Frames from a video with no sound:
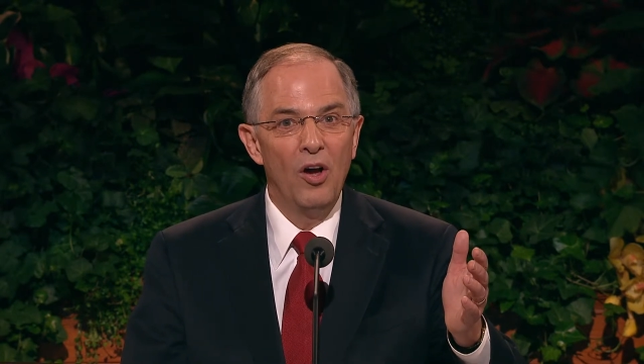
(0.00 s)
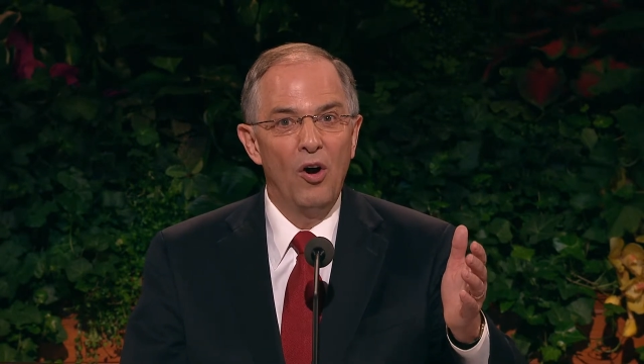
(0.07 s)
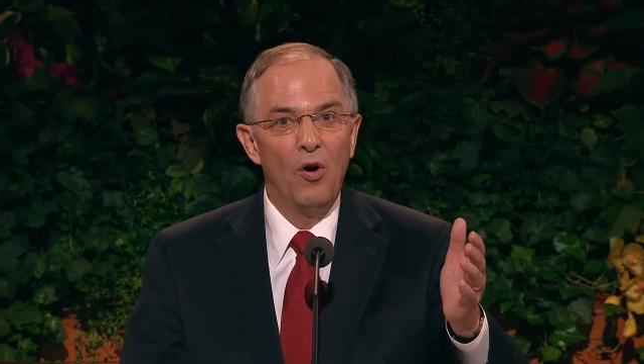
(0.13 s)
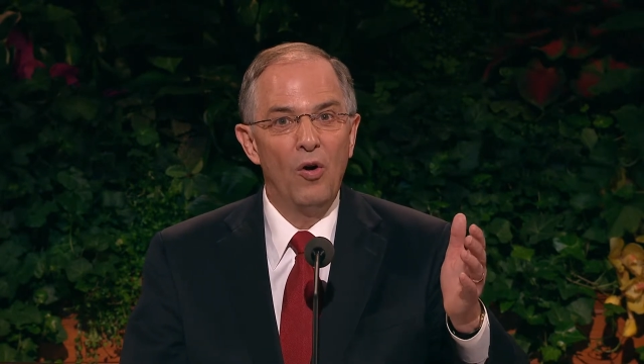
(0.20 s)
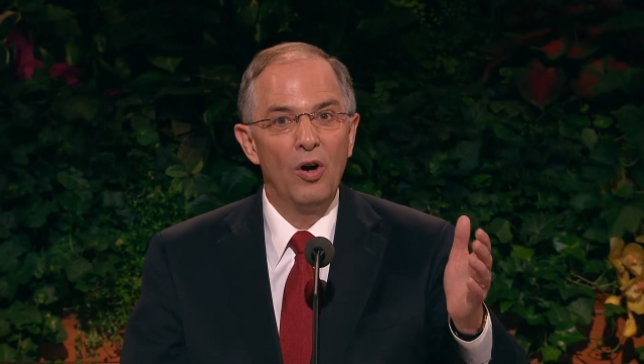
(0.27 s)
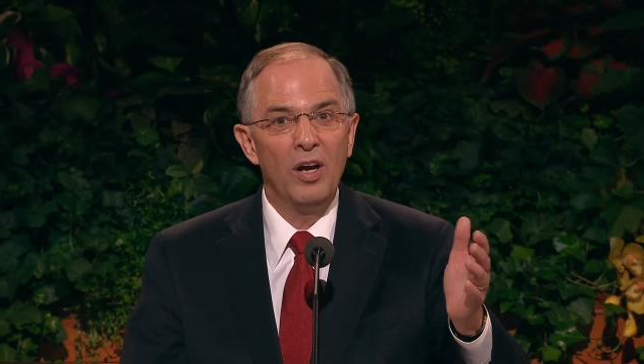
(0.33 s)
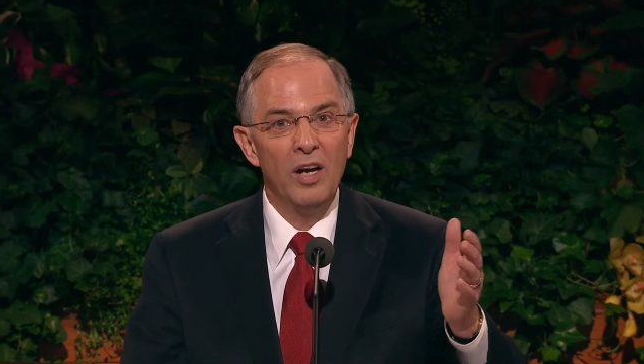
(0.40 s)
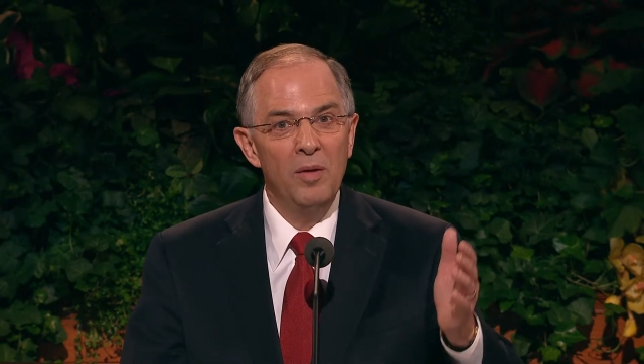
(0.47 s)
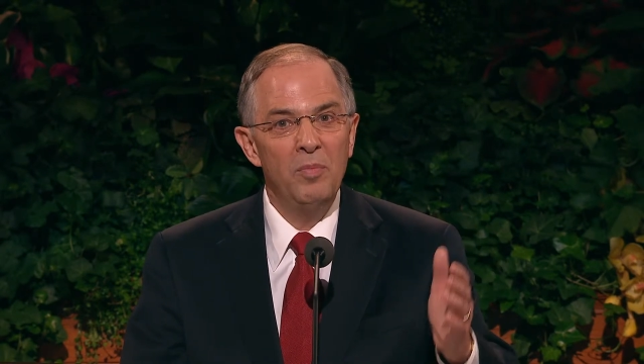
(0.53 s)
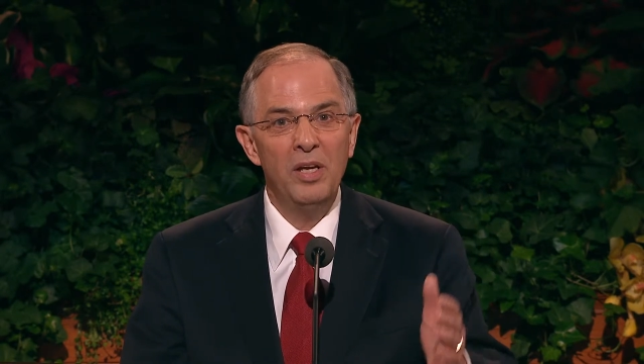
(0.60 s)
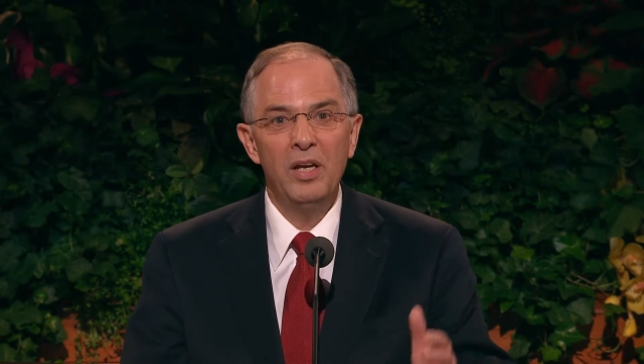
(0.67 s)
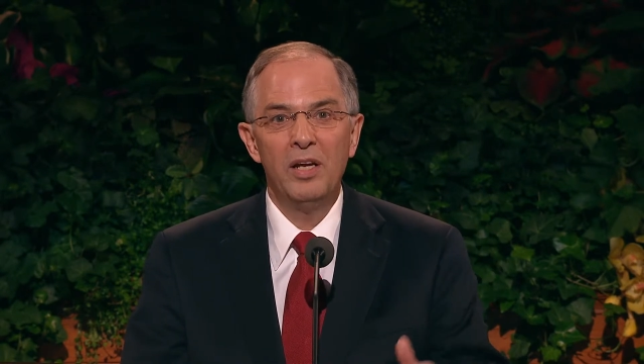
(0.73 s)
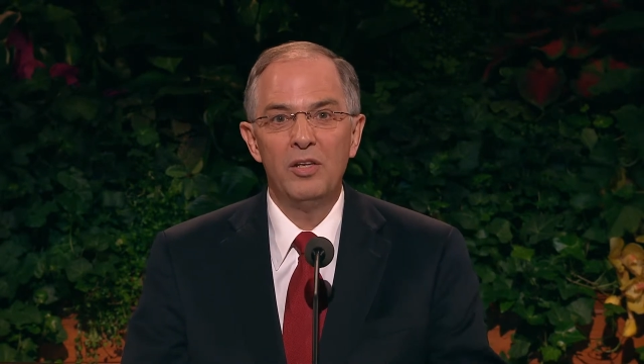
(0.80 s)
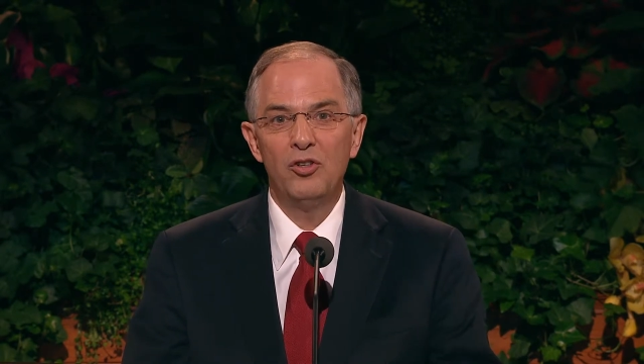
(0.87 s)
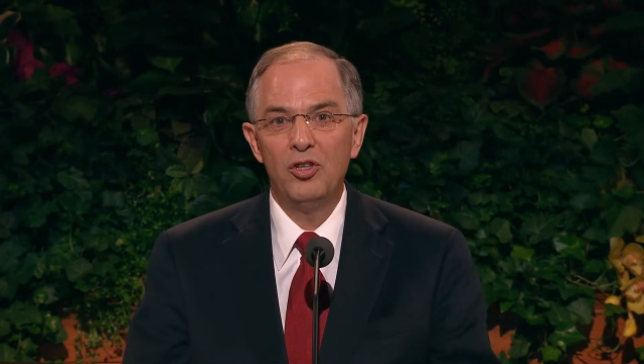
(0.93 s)
or
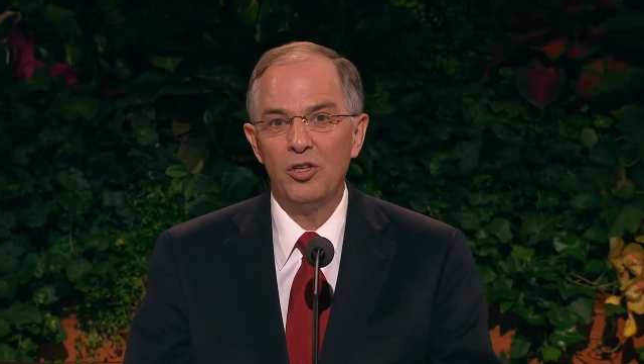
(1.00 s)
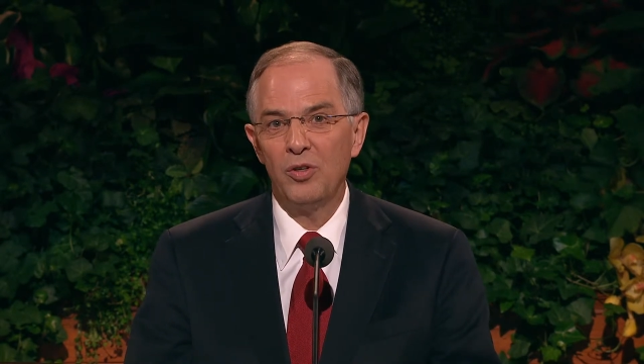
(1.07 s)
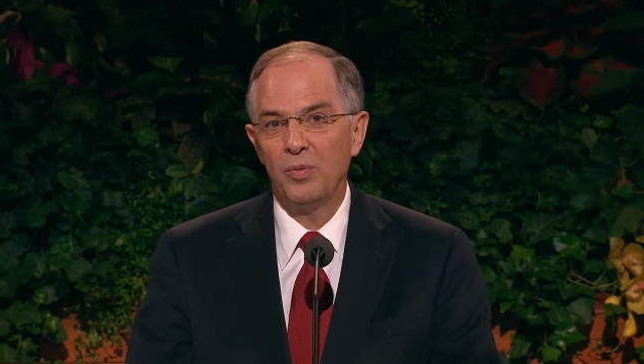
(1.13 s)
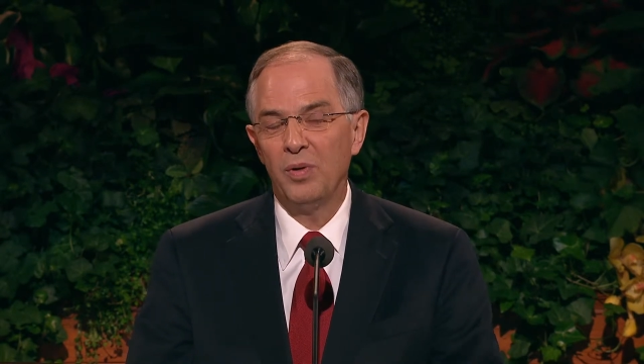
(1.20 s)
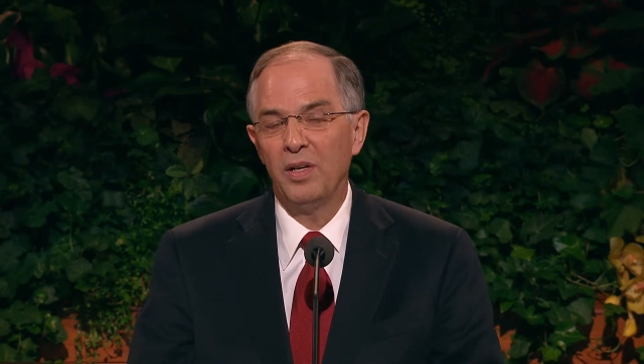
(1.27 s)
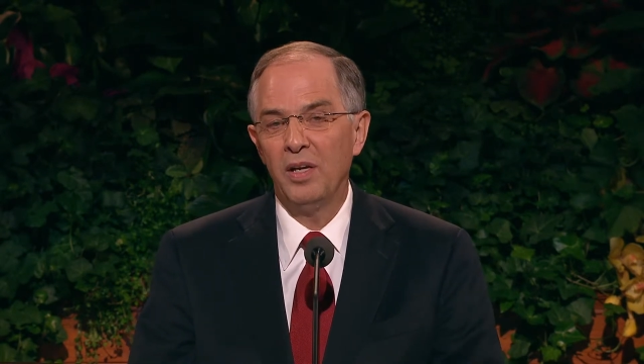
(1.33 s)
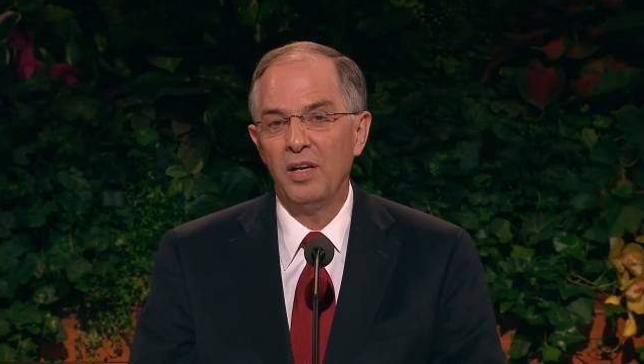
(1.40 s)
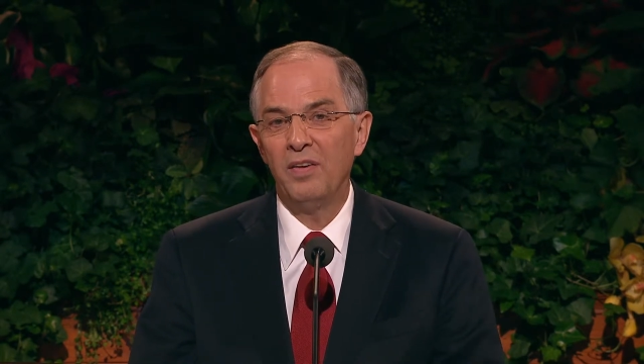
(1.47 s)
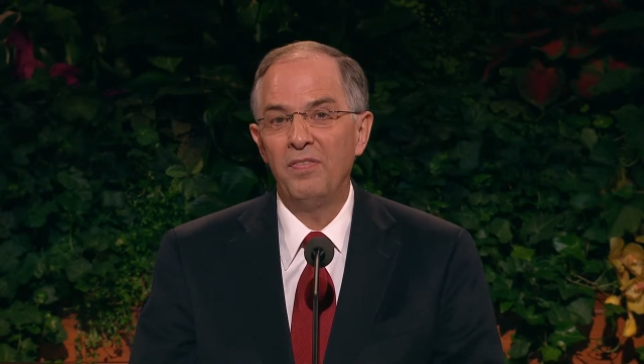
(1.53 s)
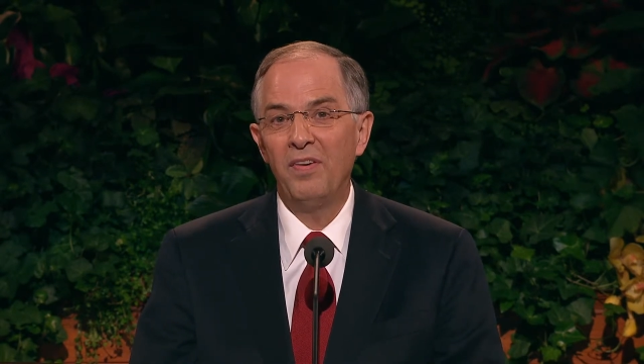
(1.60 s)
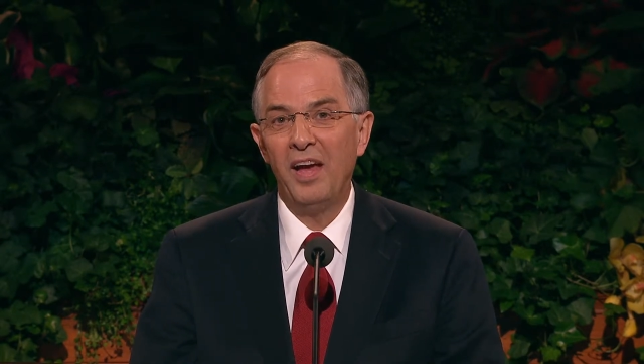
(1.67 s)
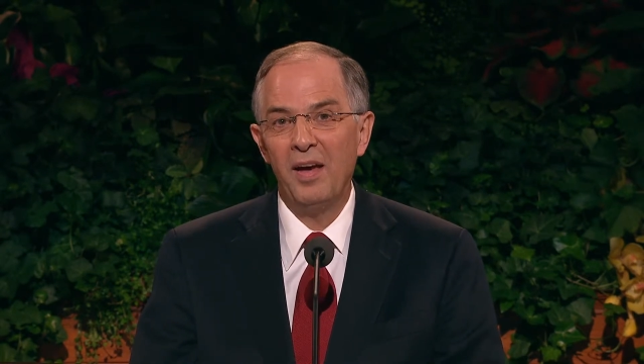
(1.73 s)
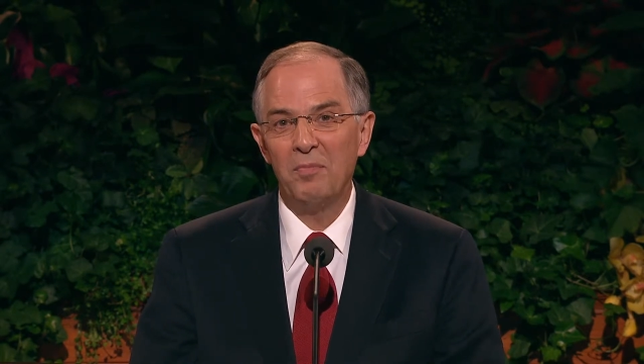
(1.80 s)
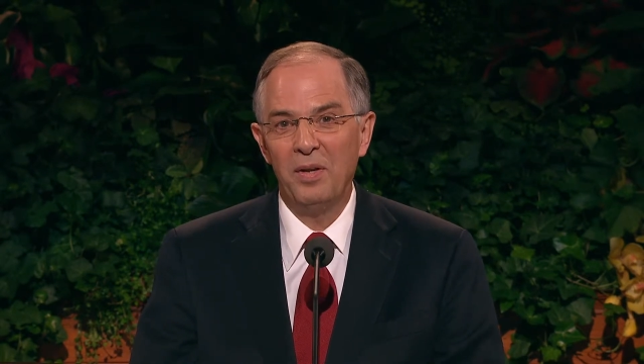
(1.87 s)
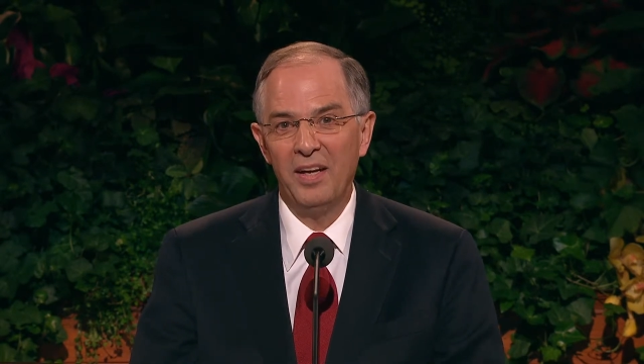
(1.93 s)
limiting children in a
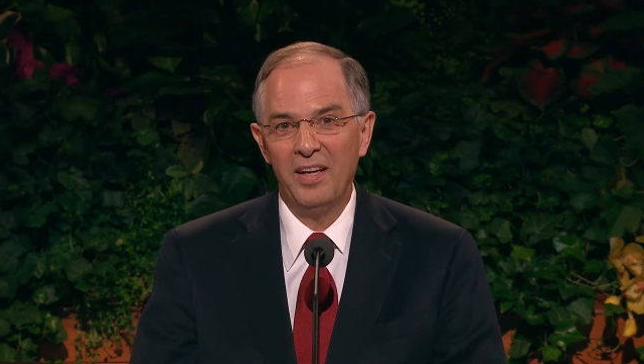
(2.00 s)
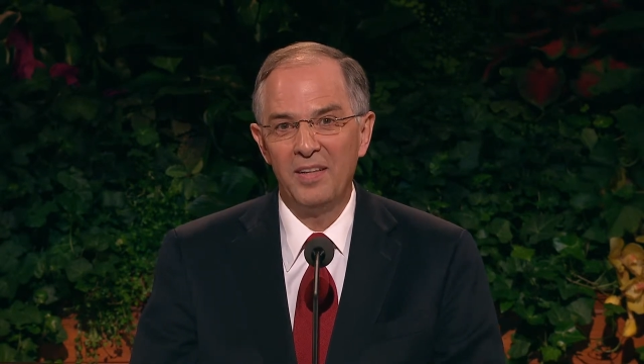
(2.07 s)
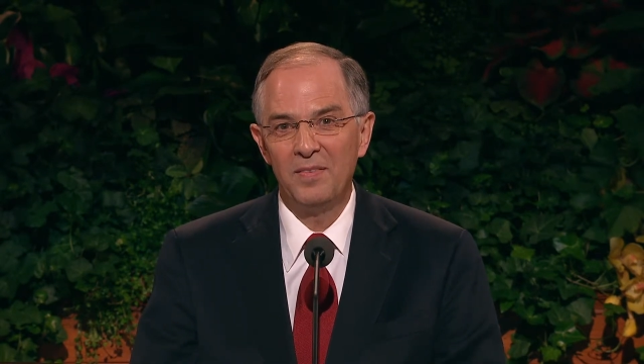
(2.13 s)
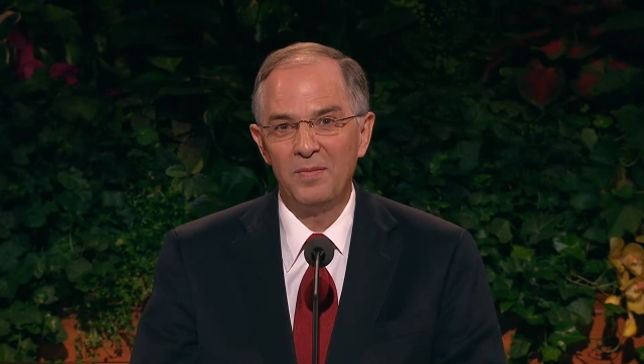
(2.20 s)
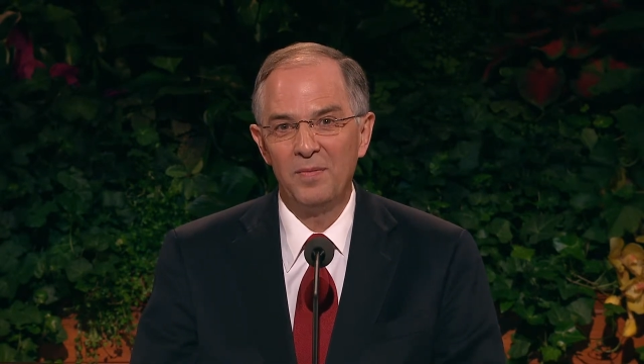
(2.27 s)
family.